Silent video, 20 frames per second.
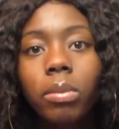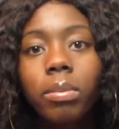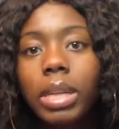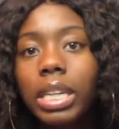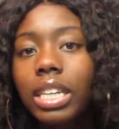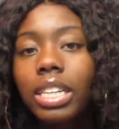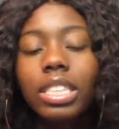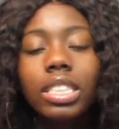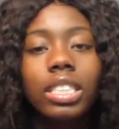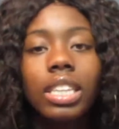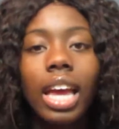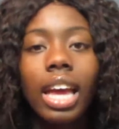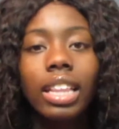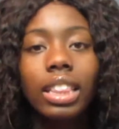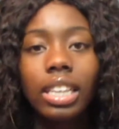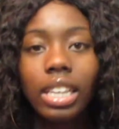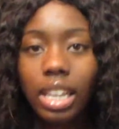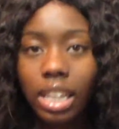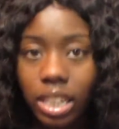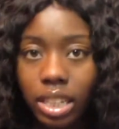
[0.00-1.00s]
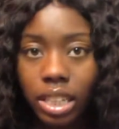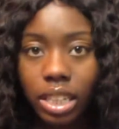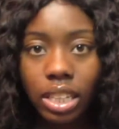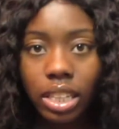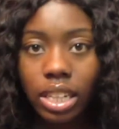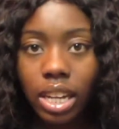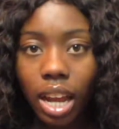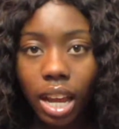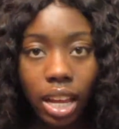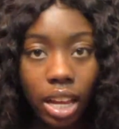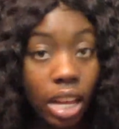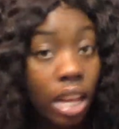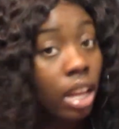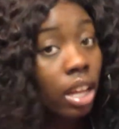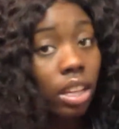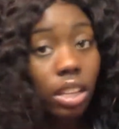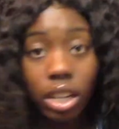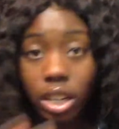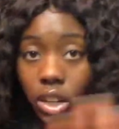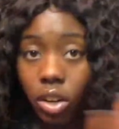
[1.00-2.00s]
because at the end of the day,
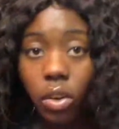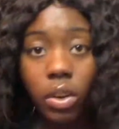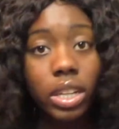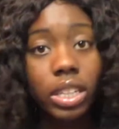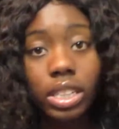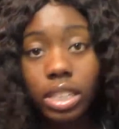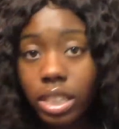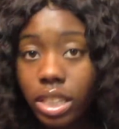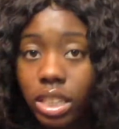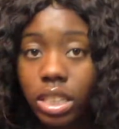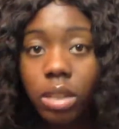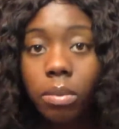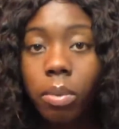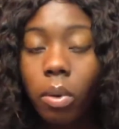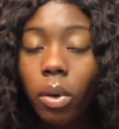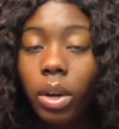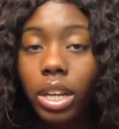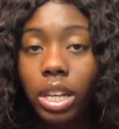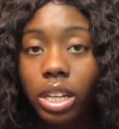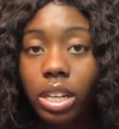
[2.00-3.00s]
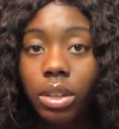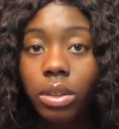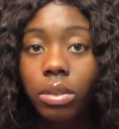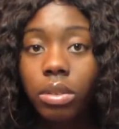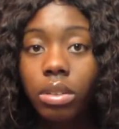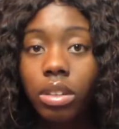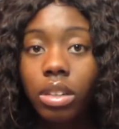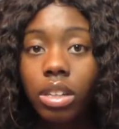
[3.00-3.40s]
they're going to disappoint you.